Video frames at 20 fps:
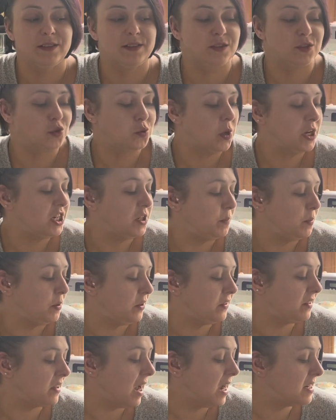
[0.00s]
20
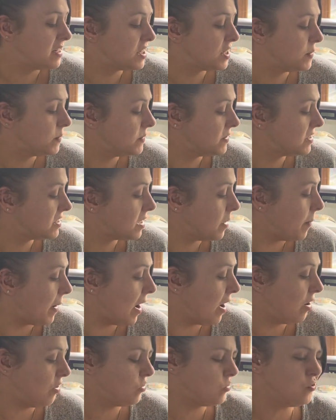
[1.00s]
plus items,
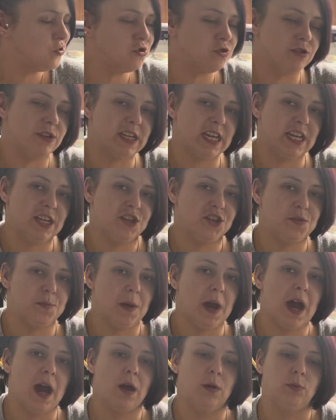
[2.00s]
about £100-ish
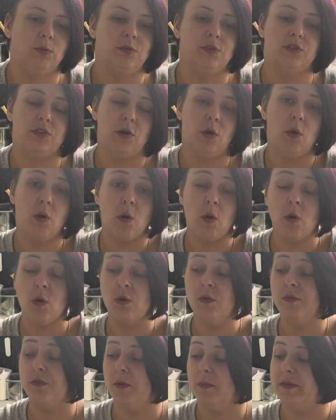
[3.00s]
haul
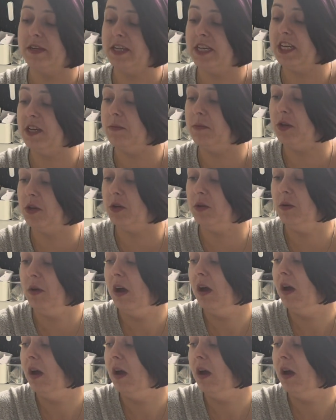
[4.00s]
from TEMU.